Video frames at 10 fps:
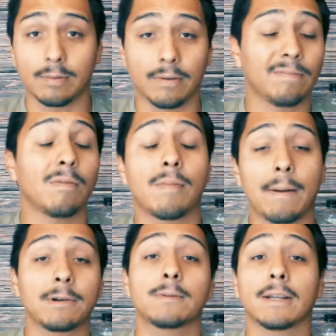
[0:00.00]
But from
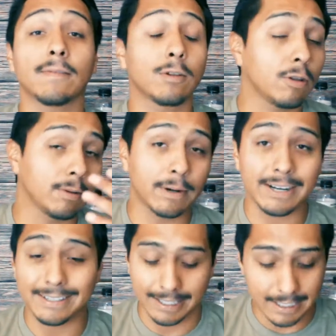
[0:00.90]
my perspective, clothing
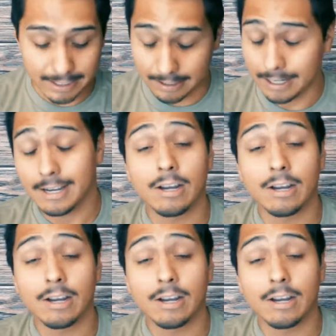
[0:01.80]
brand is